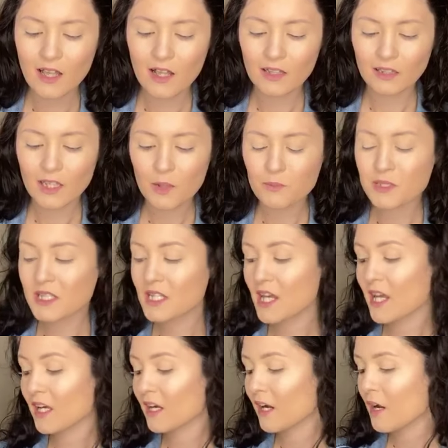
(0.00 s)

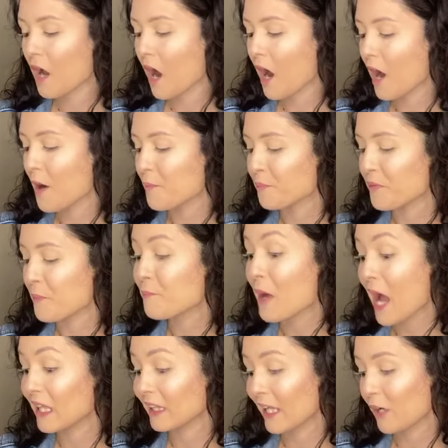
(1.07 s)
lipstick,
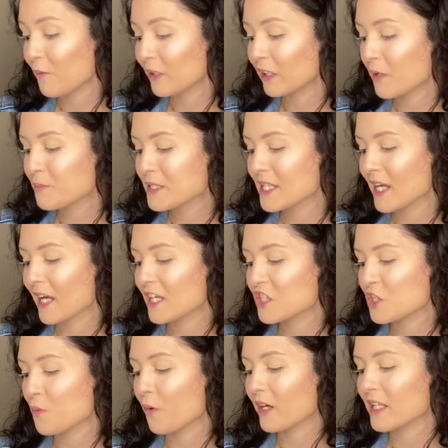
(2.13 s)
matte liquid lipstick, because
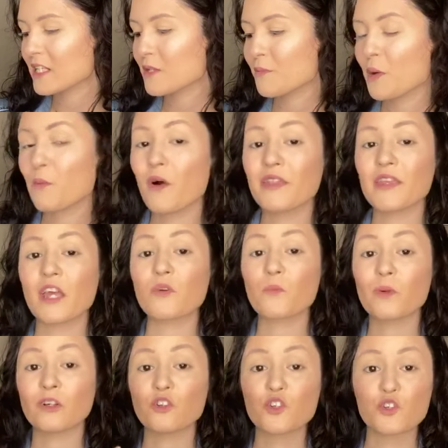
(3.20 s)
you want it to be one that
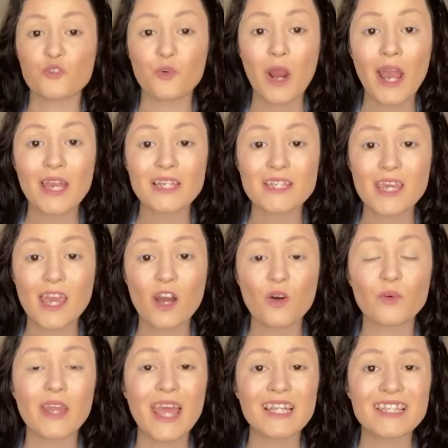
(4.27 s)
will dry
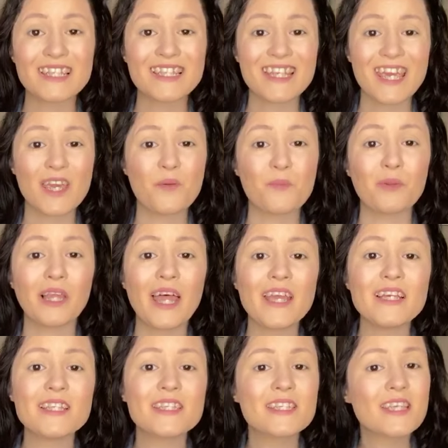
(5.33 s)
down and stay in
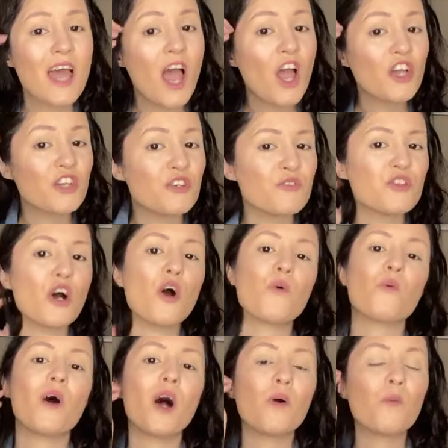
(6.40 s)
place. You don't
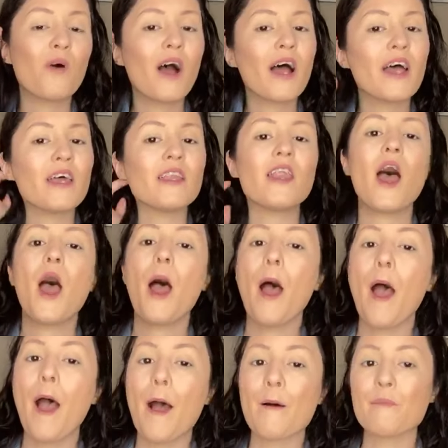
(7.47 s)
want one
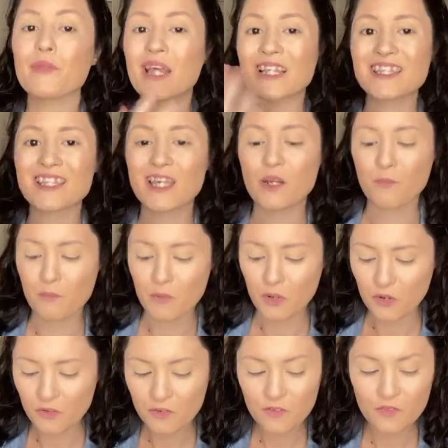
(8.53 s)
that's going to
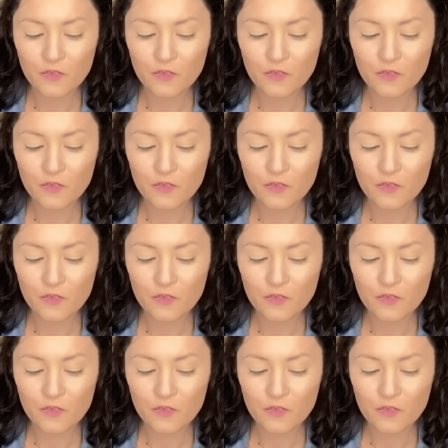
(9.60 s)
move.